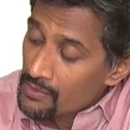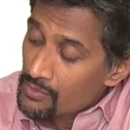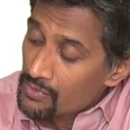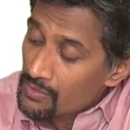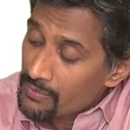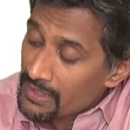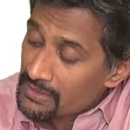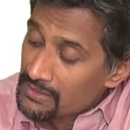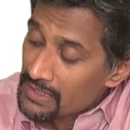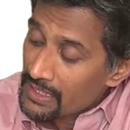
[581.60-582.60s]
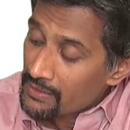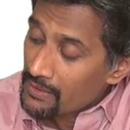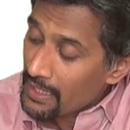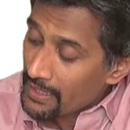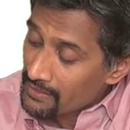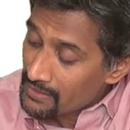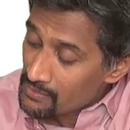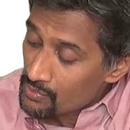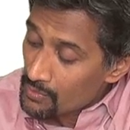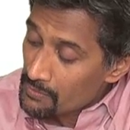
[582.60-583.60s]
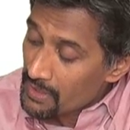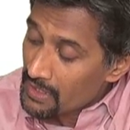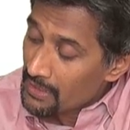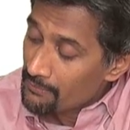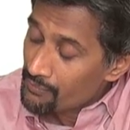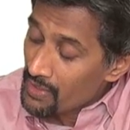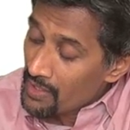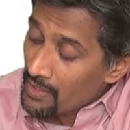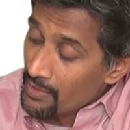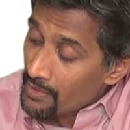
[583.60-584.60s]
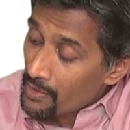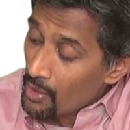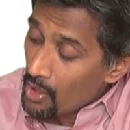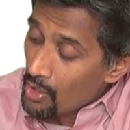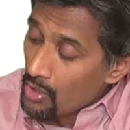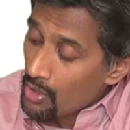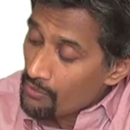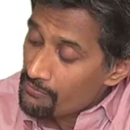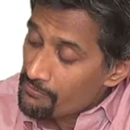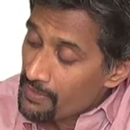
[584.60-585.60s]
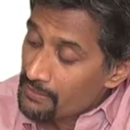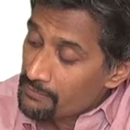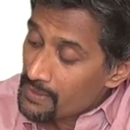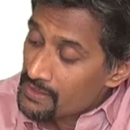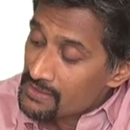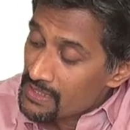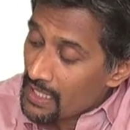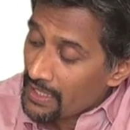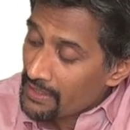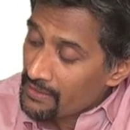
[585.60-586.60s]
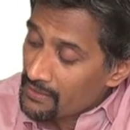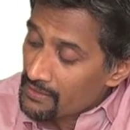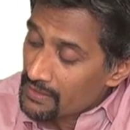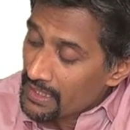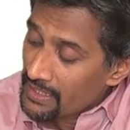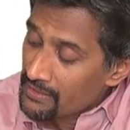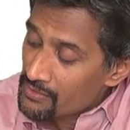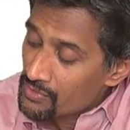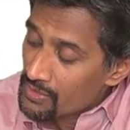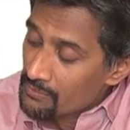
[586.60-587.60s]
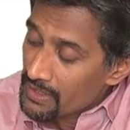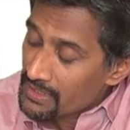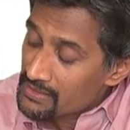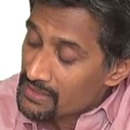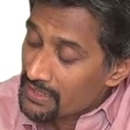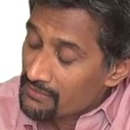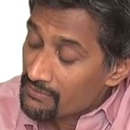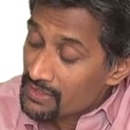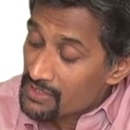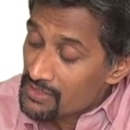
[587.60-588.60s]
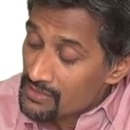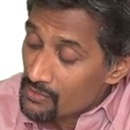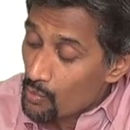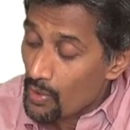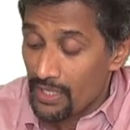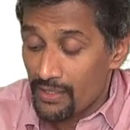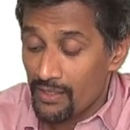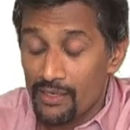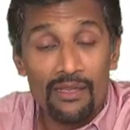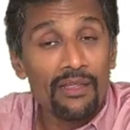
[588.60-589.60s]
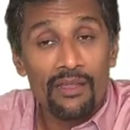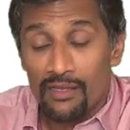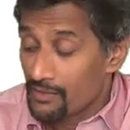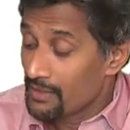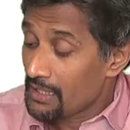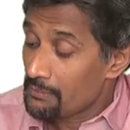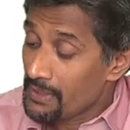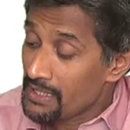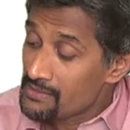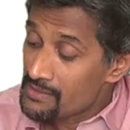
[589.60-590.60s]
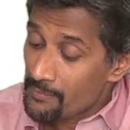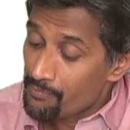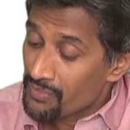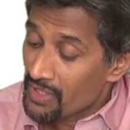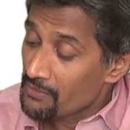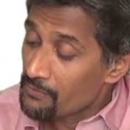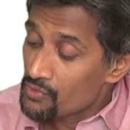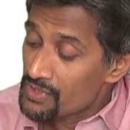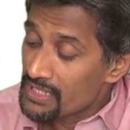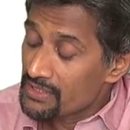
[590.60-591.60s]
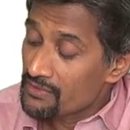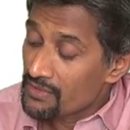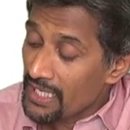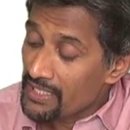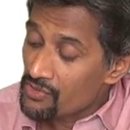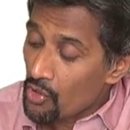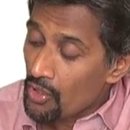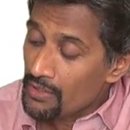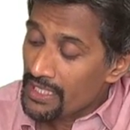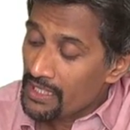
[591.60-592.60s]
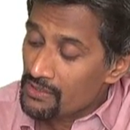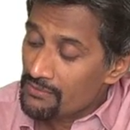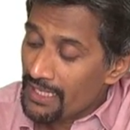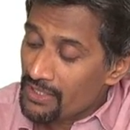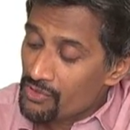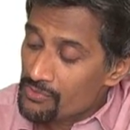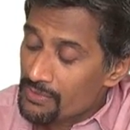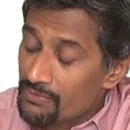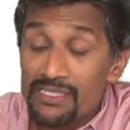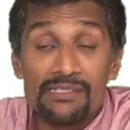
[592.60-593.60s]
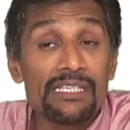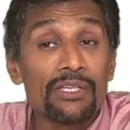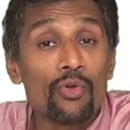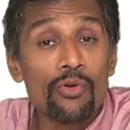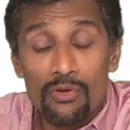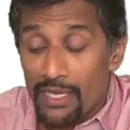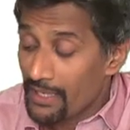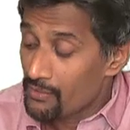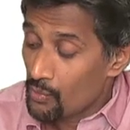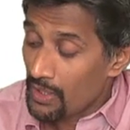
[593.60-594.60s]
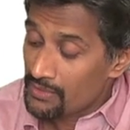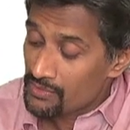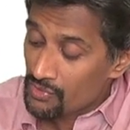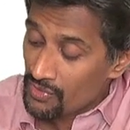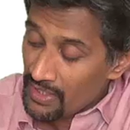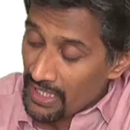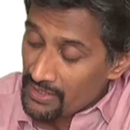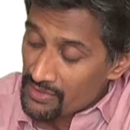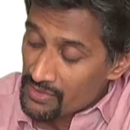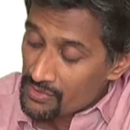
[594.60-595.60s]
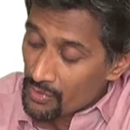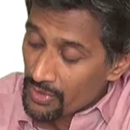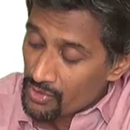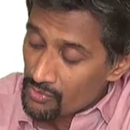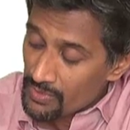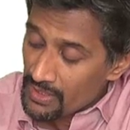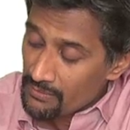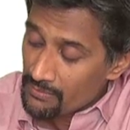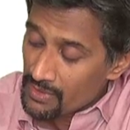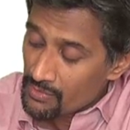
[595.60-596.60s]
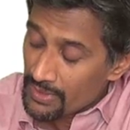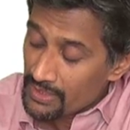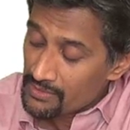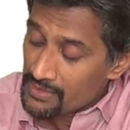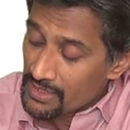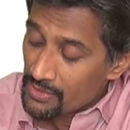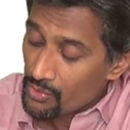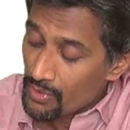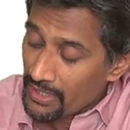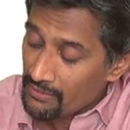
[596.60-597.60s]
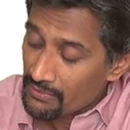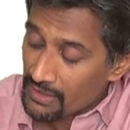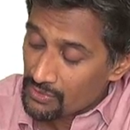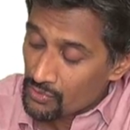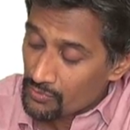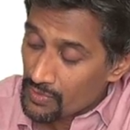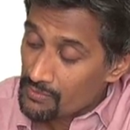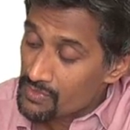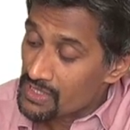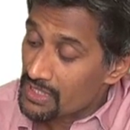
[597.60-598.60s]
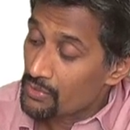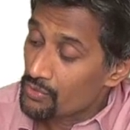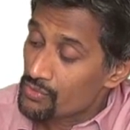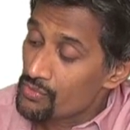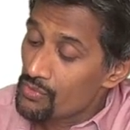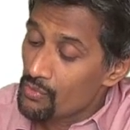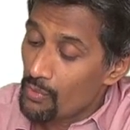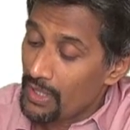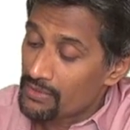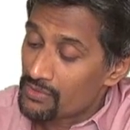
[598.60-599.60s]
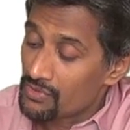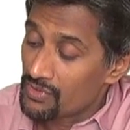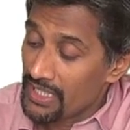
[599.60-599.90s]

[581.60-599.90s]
to the base 10. And this would become log of 1 plus 9, 10 to the base 10, which is 1. That means if you see the range, all the other values between 0 and 1. So the range is going to be between 0 and 1. So from 0 to 1. So the